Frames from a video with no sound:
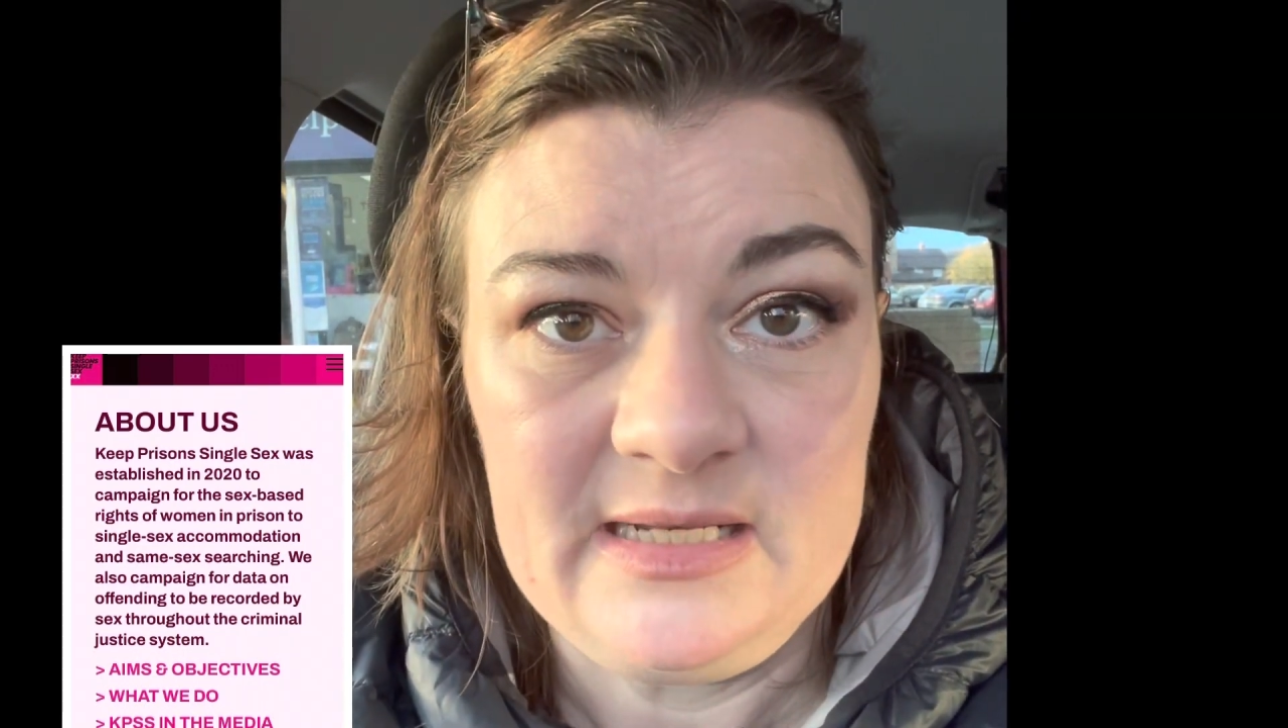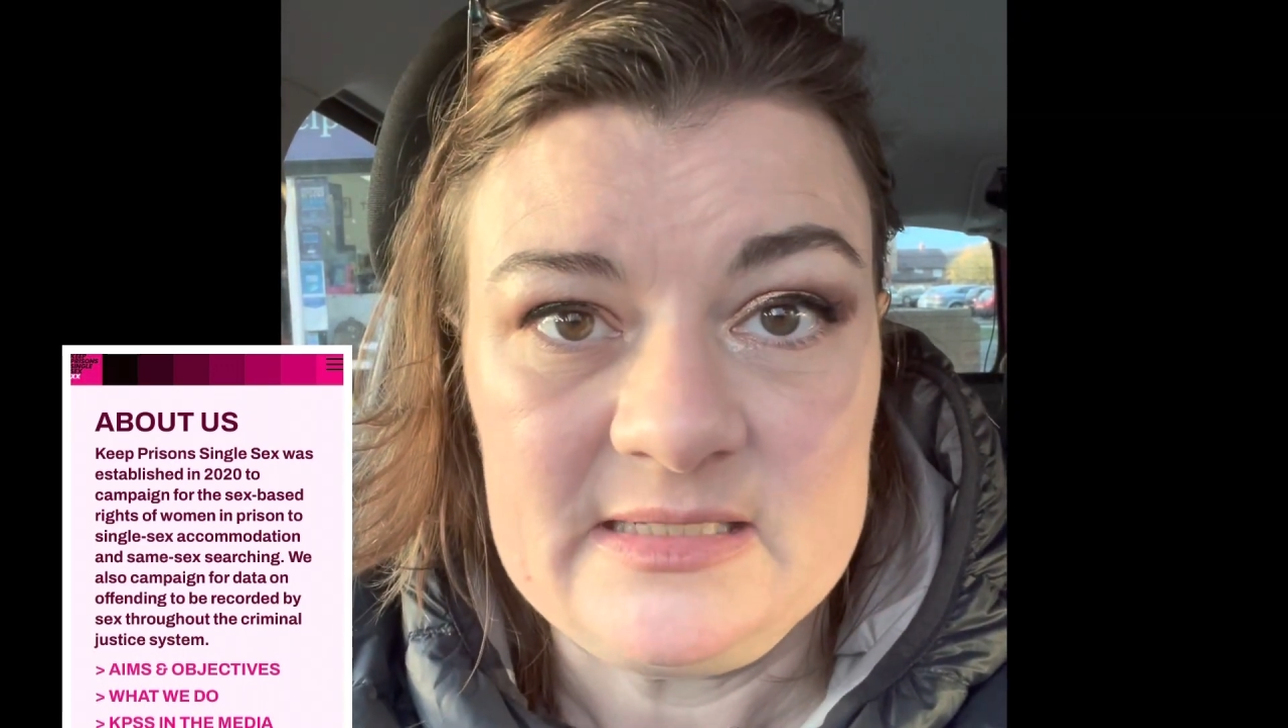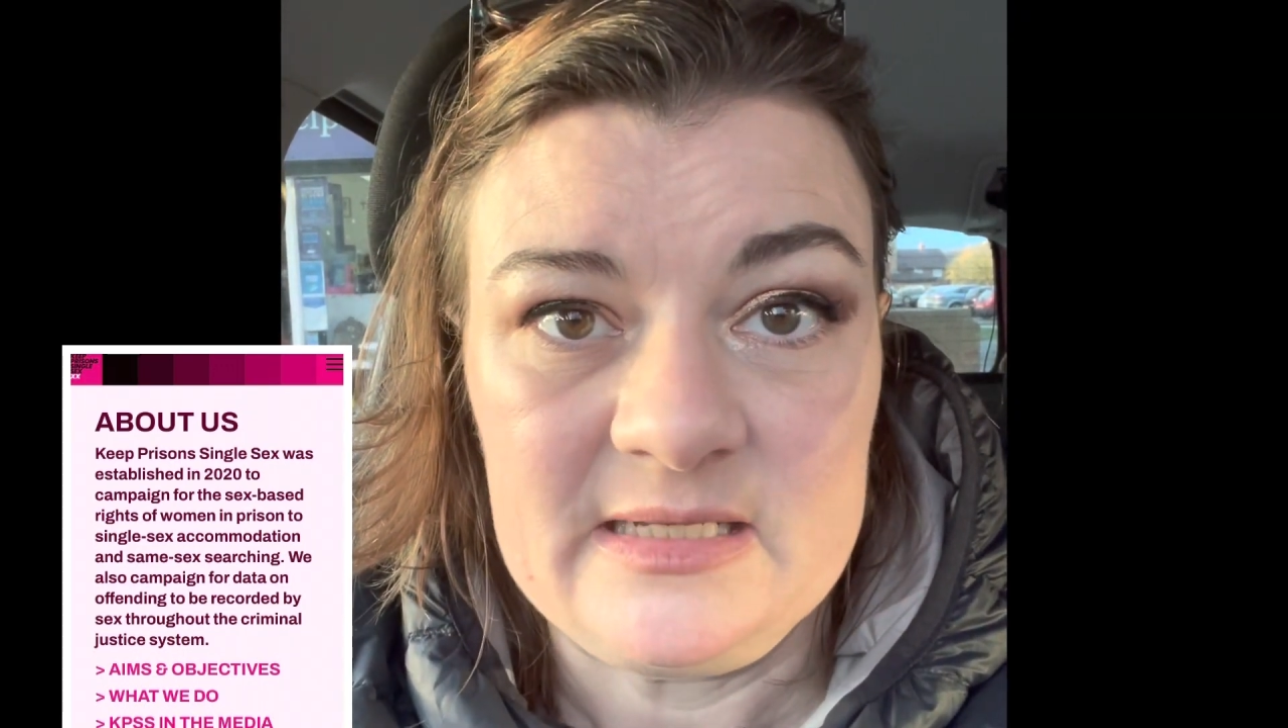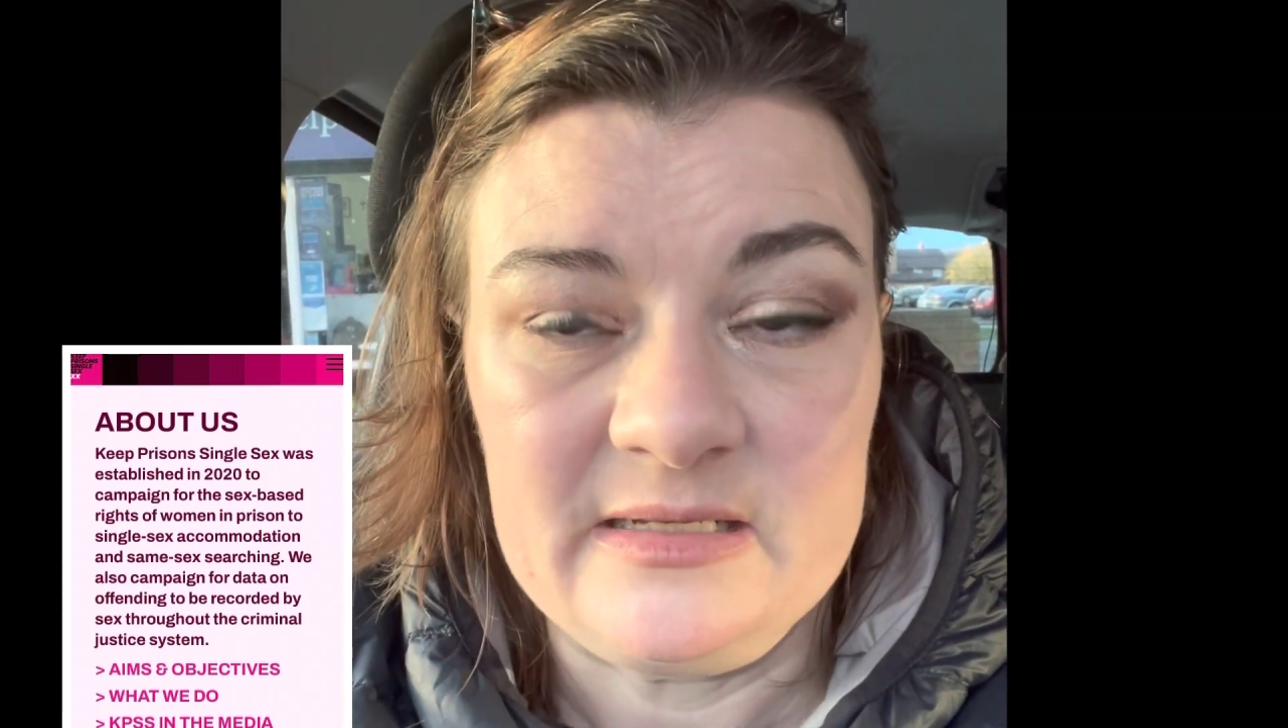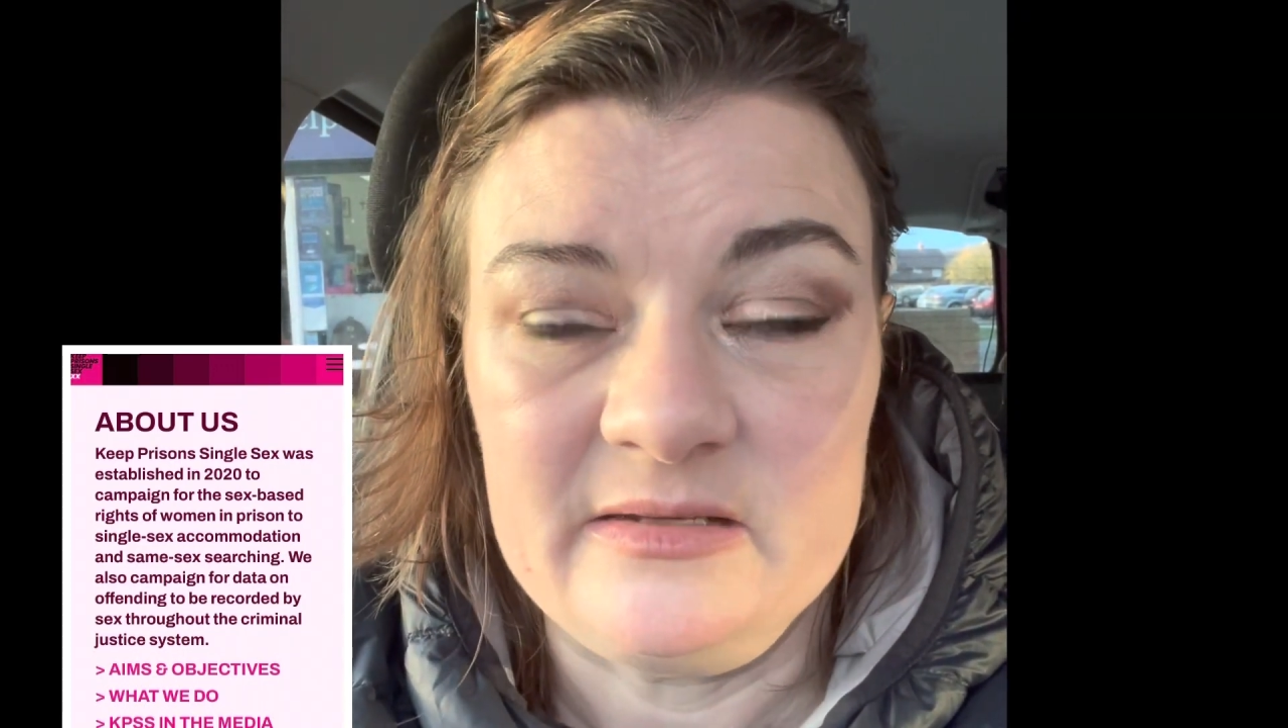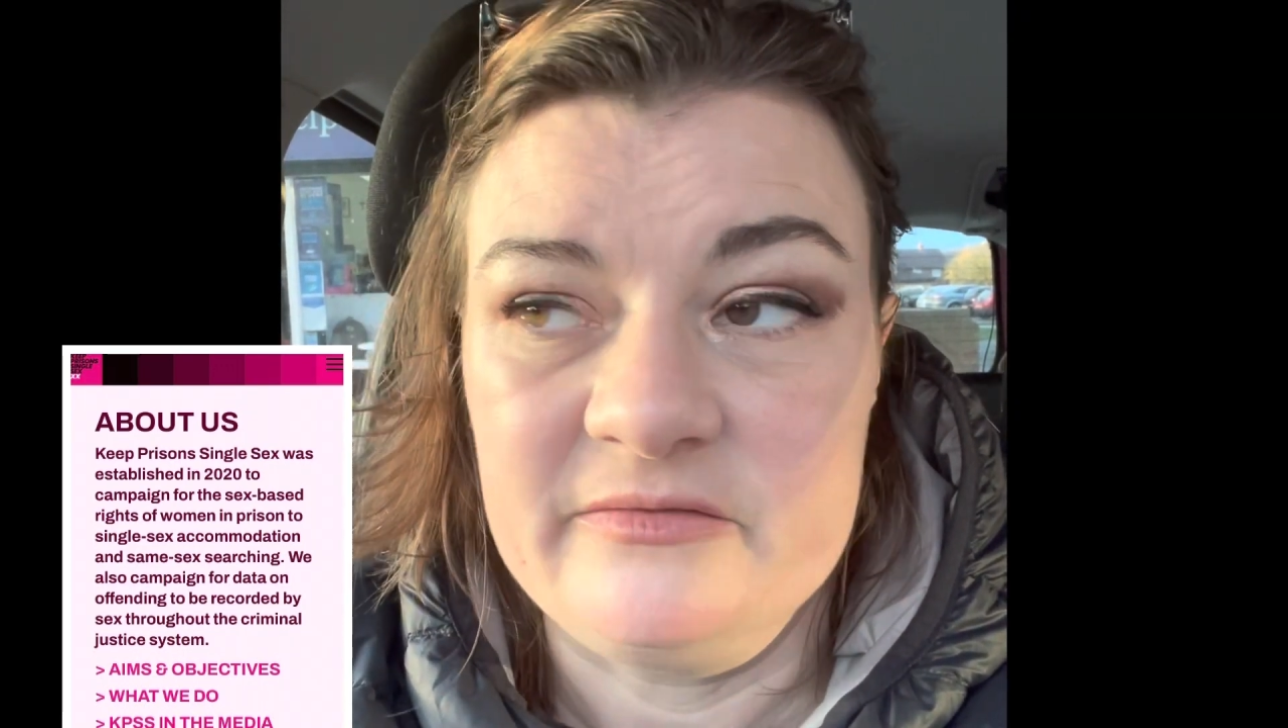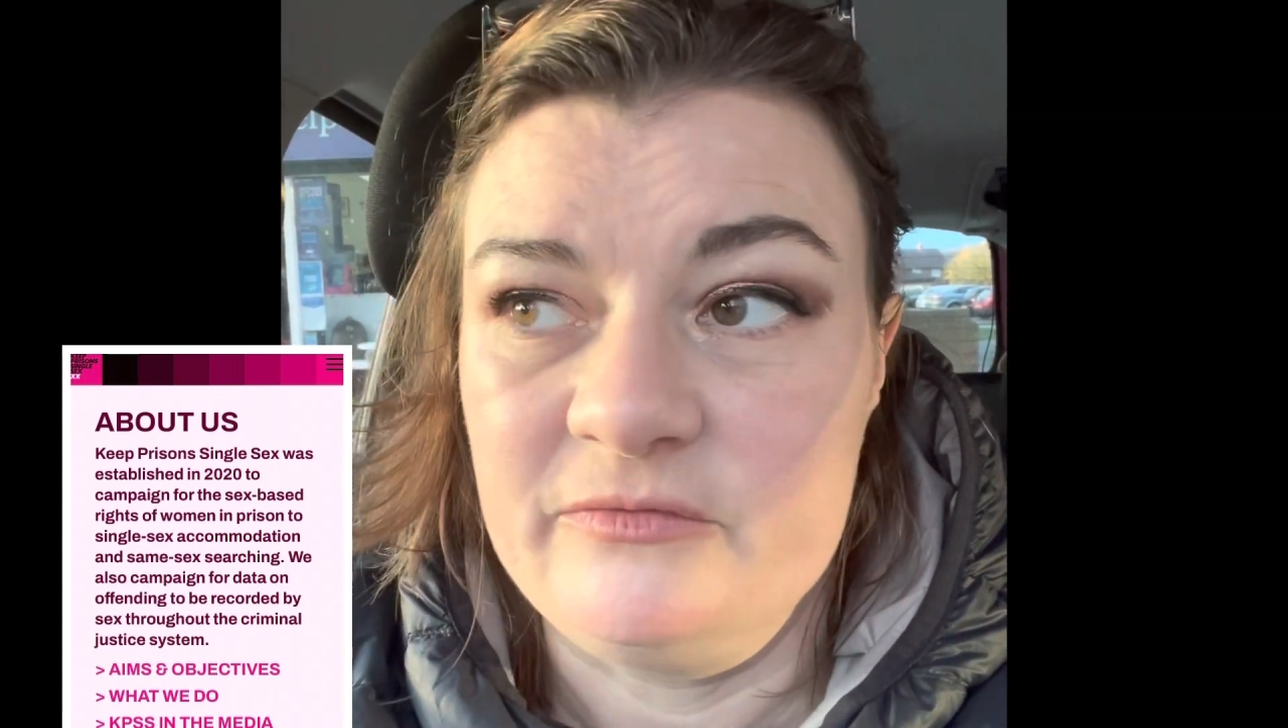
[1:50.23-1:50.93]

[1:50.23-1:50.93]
letter